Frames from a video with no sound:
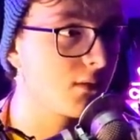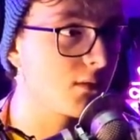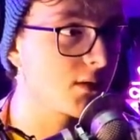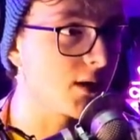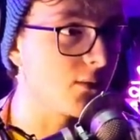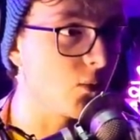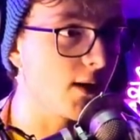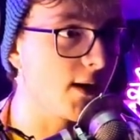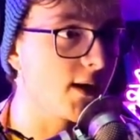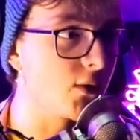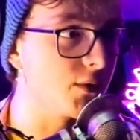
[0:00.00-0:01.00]
Okay,
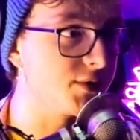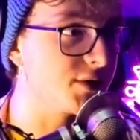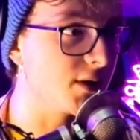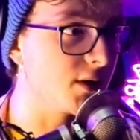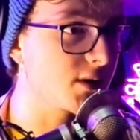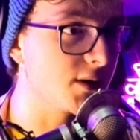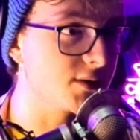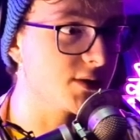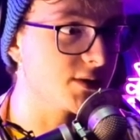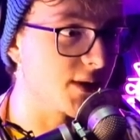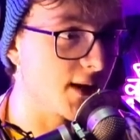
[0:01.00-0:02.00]
where is she? Okay,
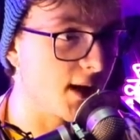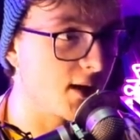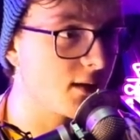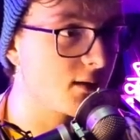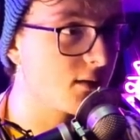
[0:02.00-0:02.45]
she's there.